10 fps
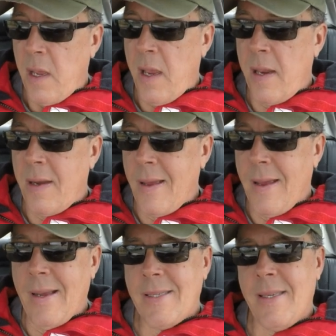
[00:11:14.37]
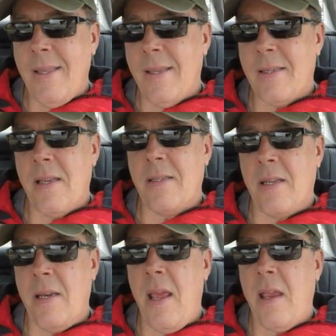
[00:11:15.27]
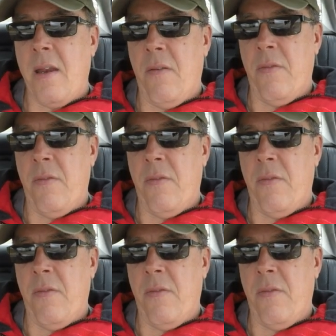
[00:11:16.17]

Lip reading: And I see this as a negative.